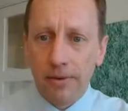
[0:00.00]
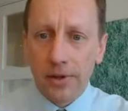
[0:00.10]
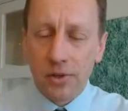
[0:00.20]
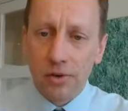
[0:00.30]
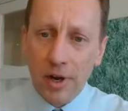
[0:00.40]

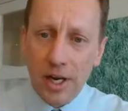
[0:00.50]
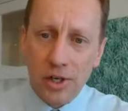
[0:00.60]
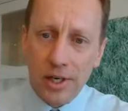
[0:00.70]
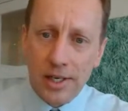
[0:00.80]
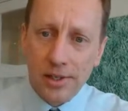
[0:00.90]

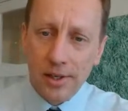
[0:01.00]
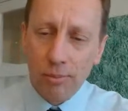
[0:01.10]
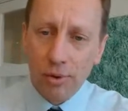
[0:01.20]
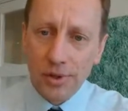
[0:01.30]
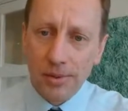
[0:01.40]
duration is
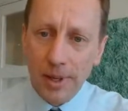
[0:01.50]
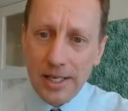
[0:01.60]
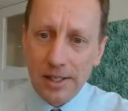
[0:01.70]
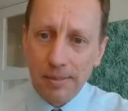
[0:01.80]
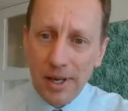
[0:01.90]
approximately
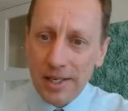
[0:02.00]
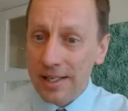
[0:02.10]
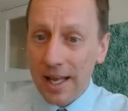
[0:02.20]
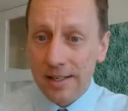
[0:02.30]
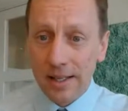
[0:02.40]
similar to
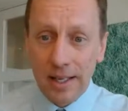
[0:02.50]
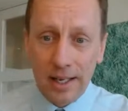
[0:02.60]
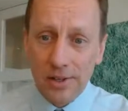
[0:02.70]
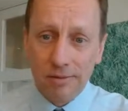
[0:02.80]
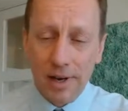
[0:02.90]
that, I think
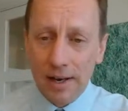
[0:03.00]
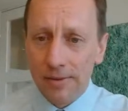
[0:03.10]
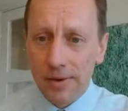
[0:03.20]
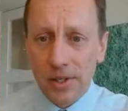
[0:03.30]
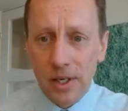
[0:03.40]
is a
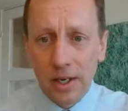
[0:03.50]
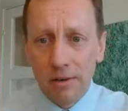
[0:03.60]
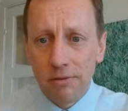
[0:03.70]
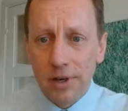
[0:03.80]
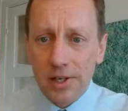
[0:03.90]
relevant
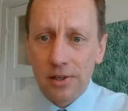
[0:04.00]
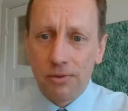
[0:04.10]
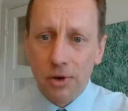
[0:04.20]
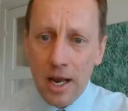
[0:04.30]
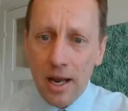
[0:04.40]

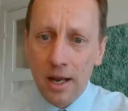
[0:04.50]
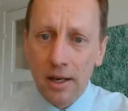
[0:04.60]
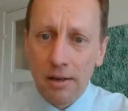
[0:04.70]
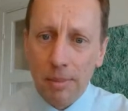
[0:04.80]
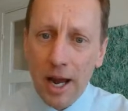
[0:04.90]
risk-free
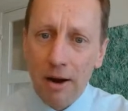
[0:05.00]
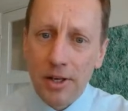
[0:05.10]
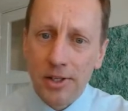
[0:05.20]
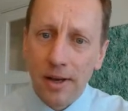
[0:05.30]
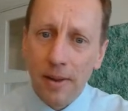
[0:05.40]

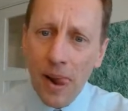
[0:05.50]
comparator.